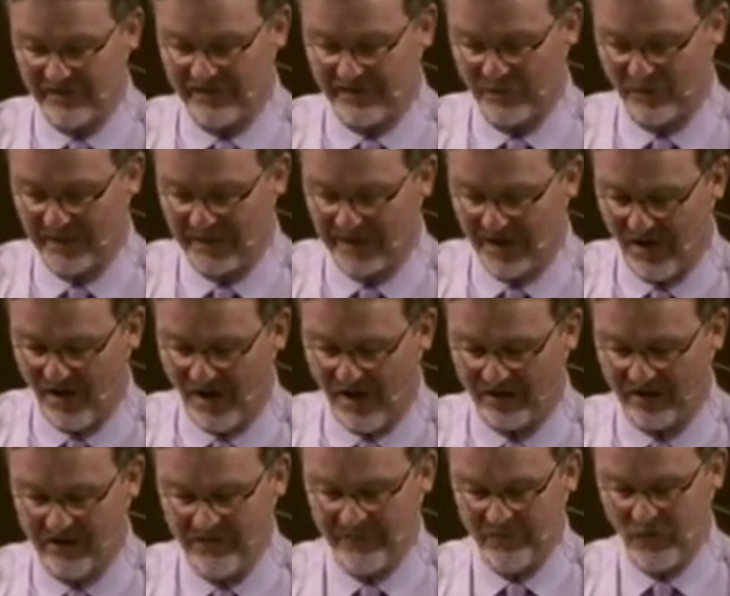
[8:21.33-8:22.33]
than we
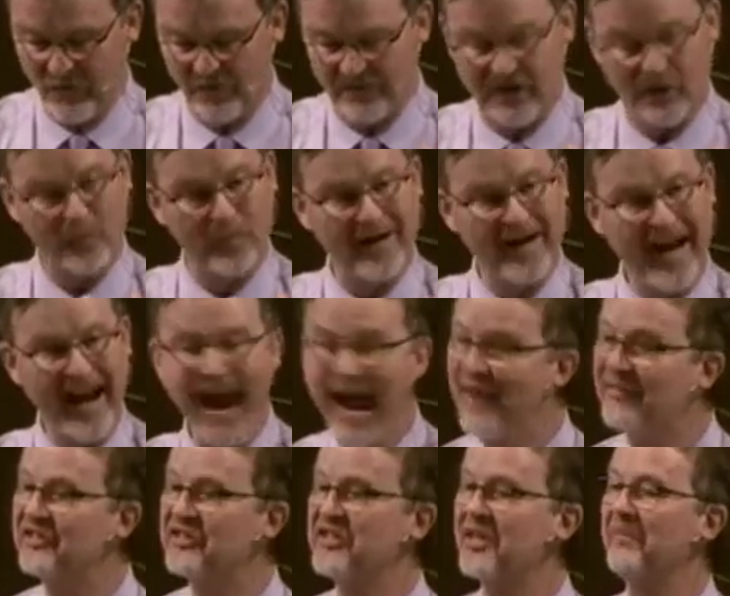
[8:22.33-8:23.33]
are or that we
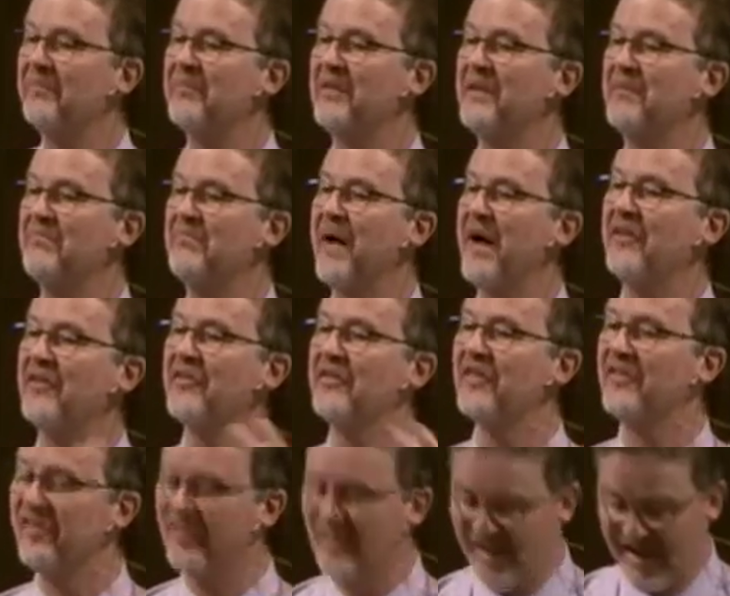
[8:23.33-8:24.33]
have something better
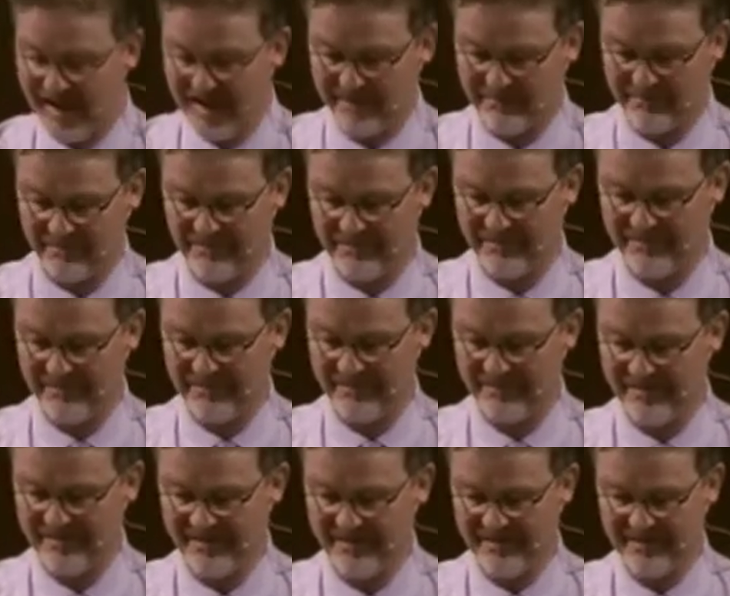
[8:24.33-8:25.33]
than them.
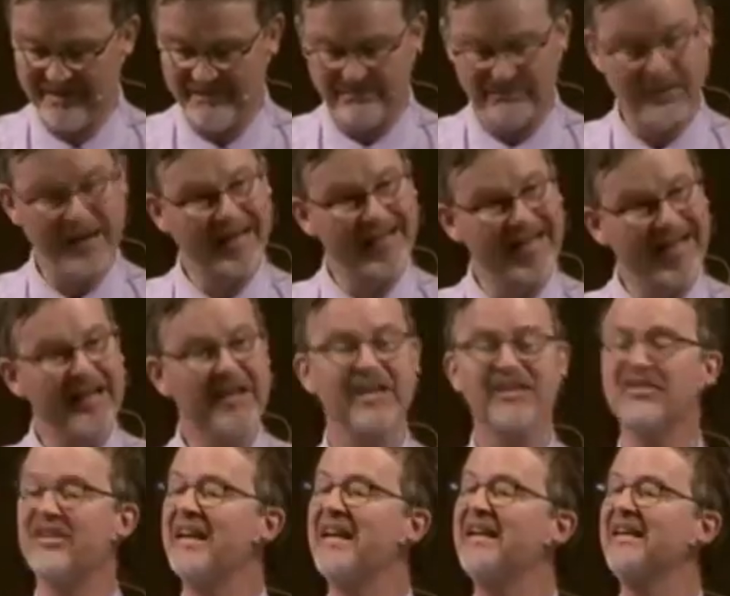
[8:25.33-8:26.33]
But it
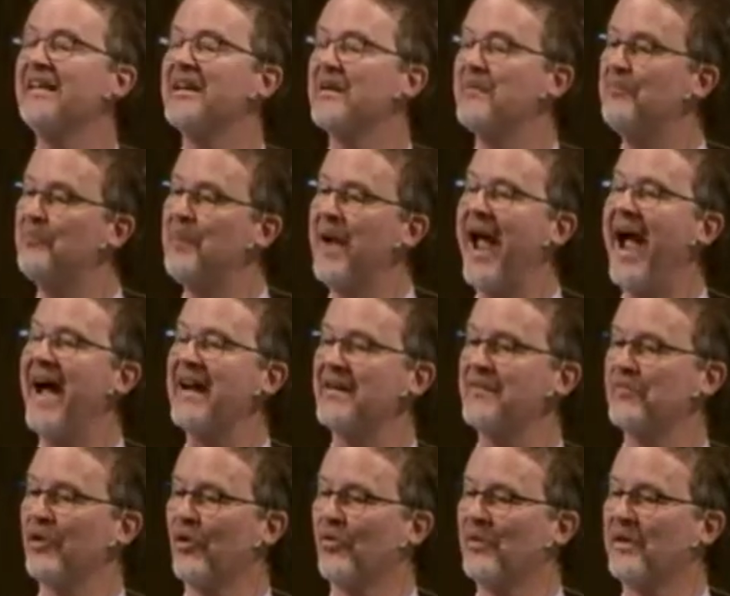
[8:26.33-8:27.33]
is
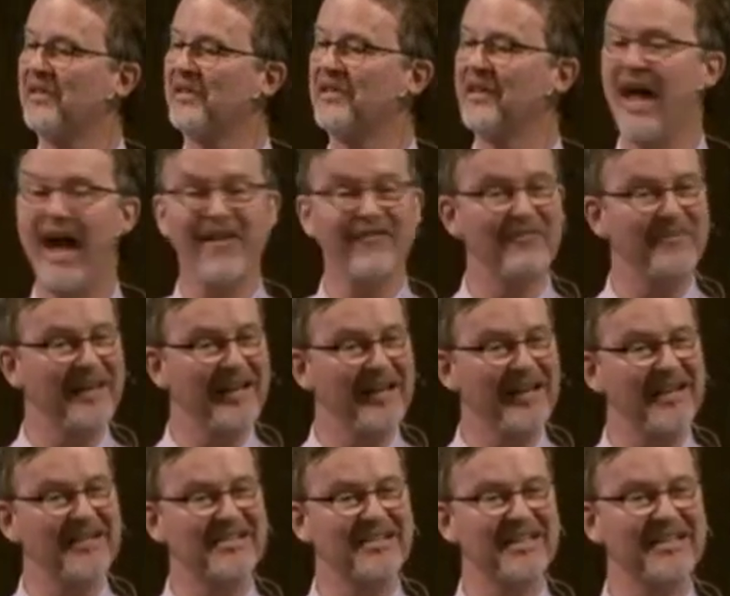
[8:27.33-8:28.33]
incompatible with love
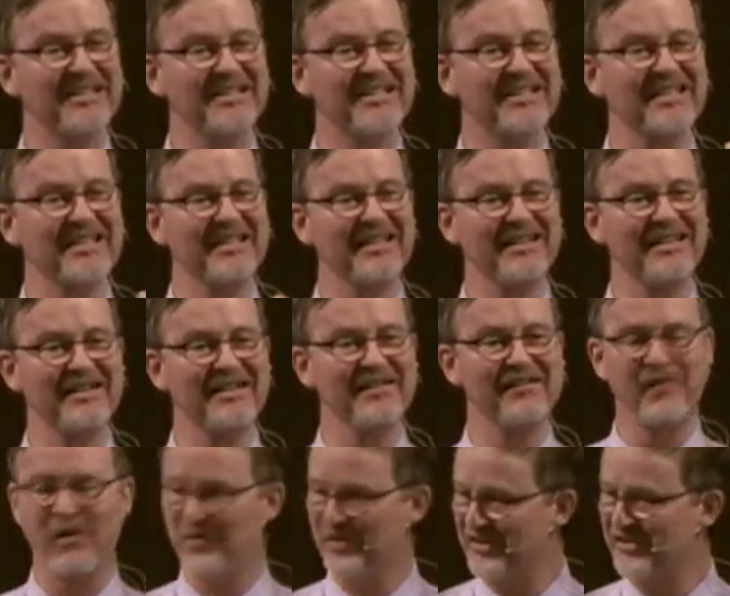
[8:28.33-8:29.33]
because it's
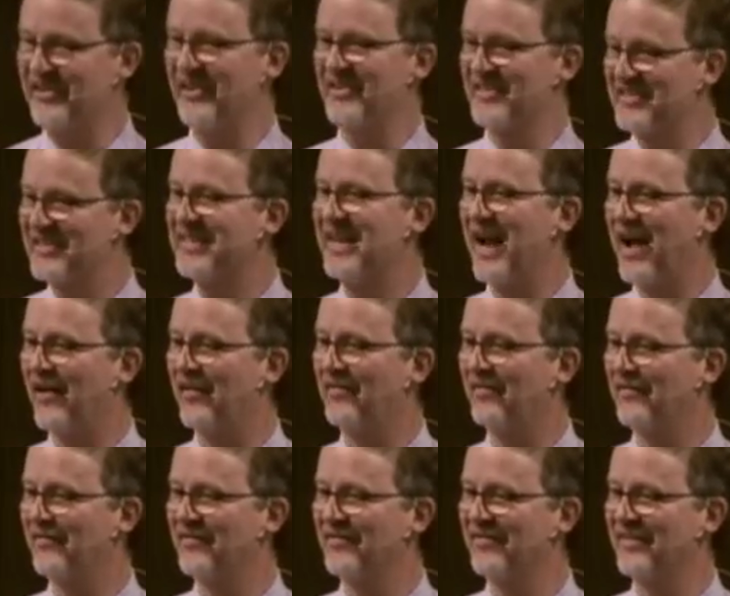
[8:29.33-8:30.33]
focused on self,
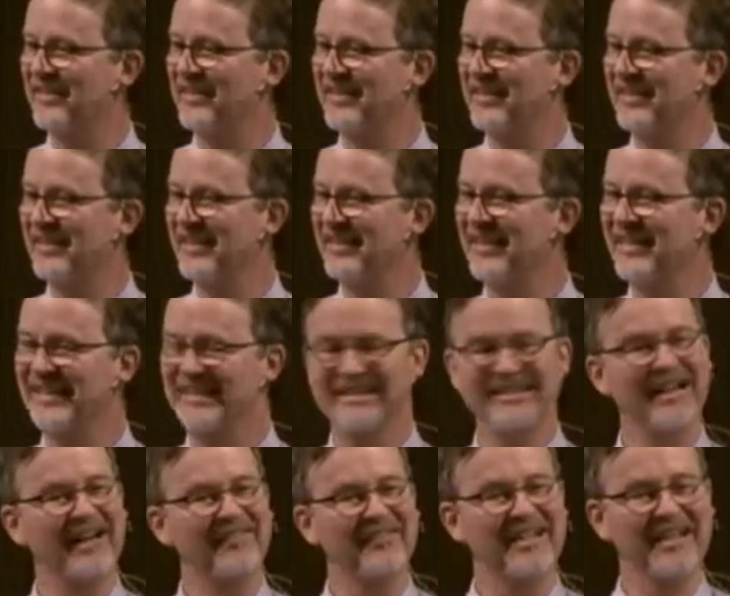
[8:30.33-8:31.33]

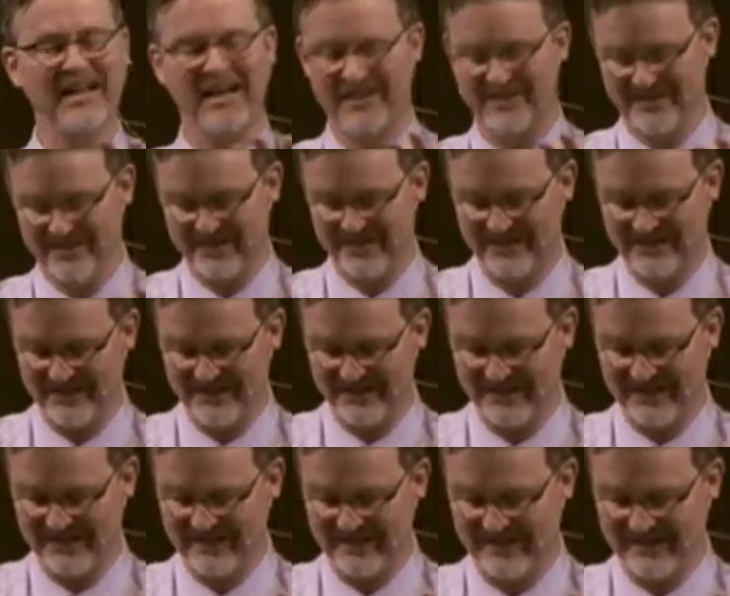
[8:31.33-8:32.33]
not the other.
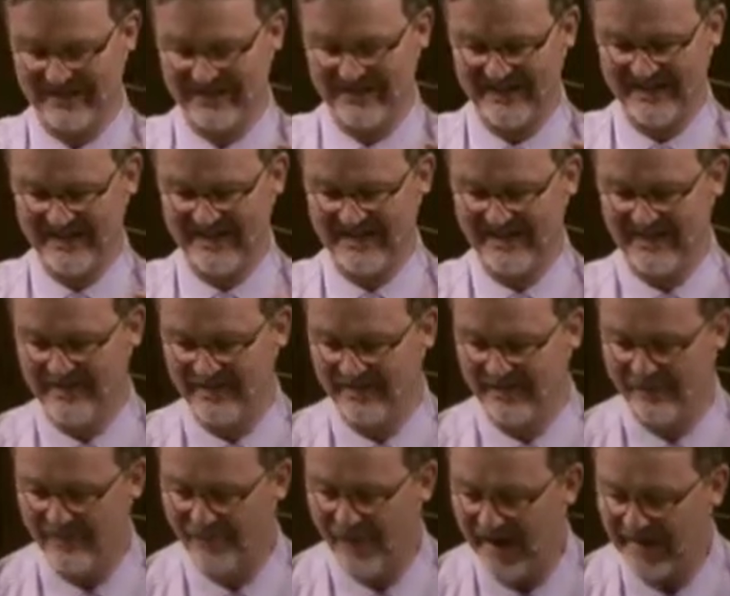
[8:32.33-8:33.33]

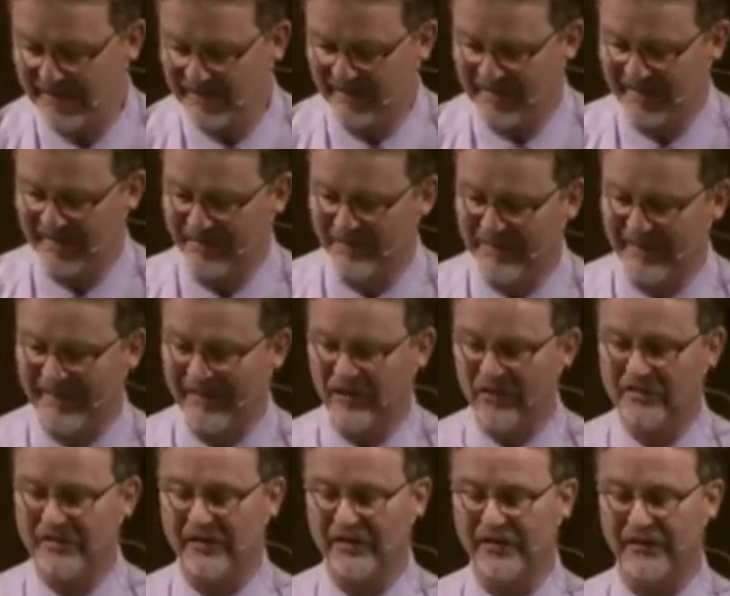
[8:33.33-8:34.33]
Finally, we
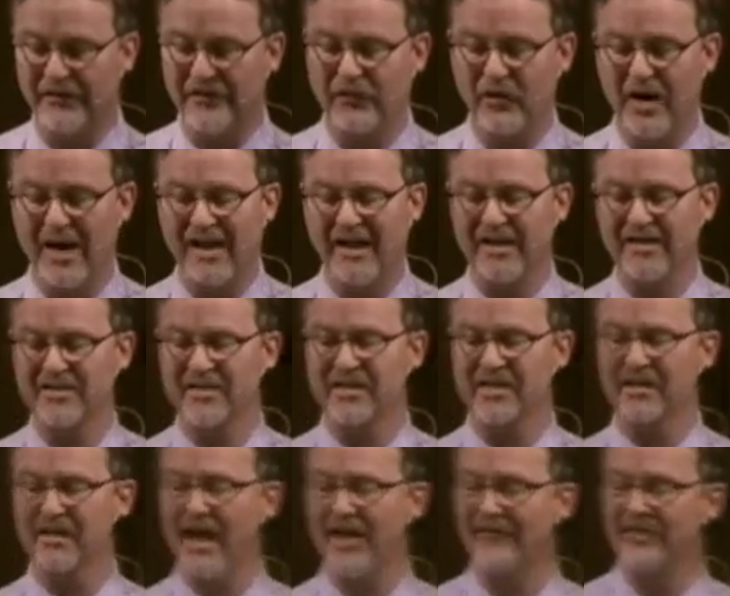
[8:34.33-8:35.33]
looked at the phrase,
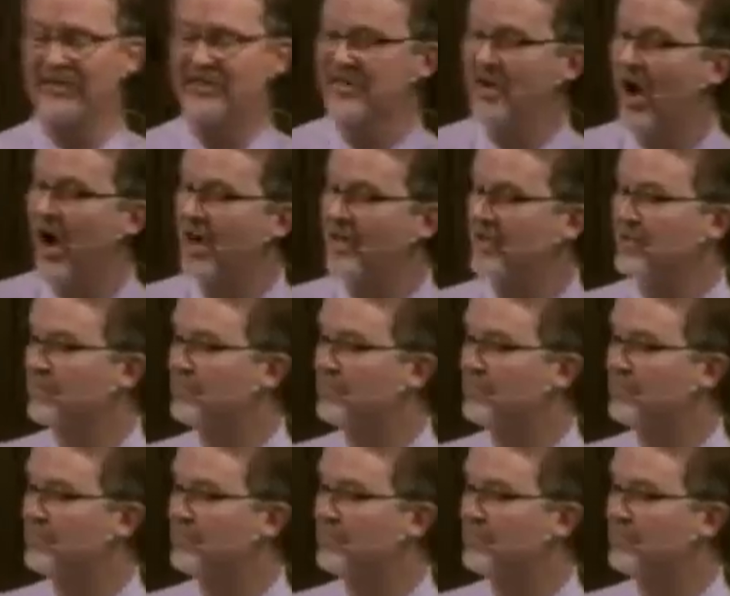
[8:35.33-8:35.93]
love is not